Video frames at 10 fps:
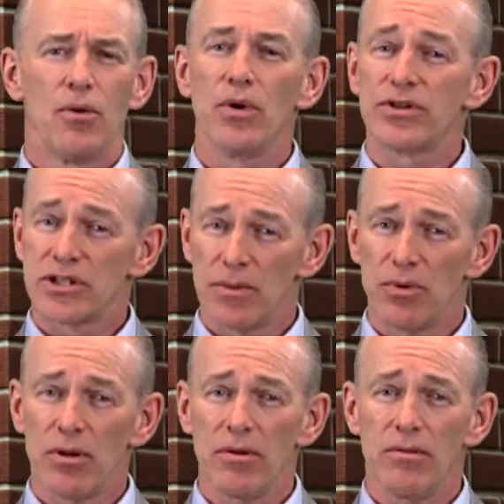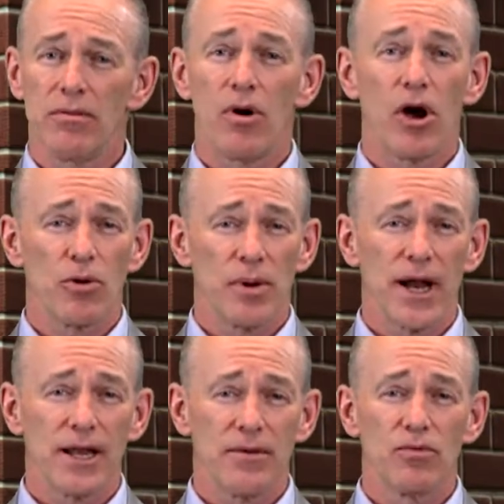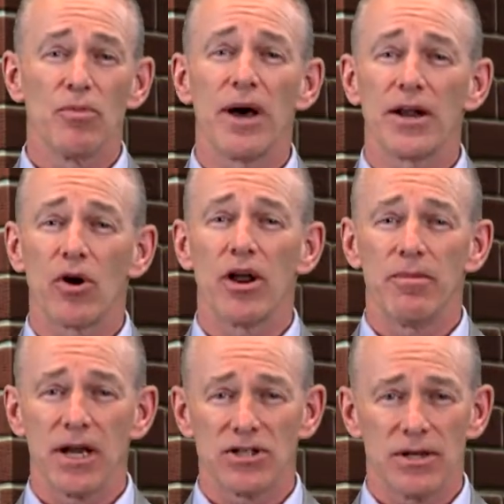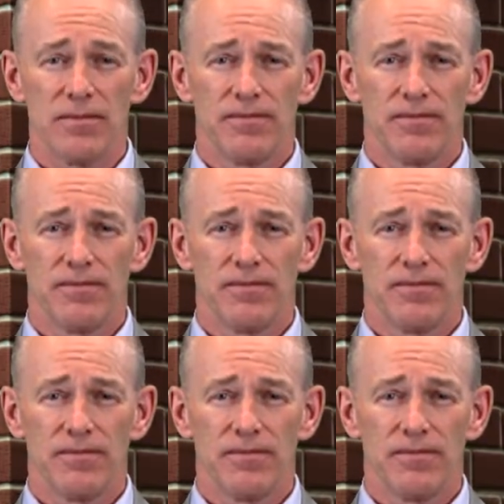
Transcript: with simple autopilot robotic automation.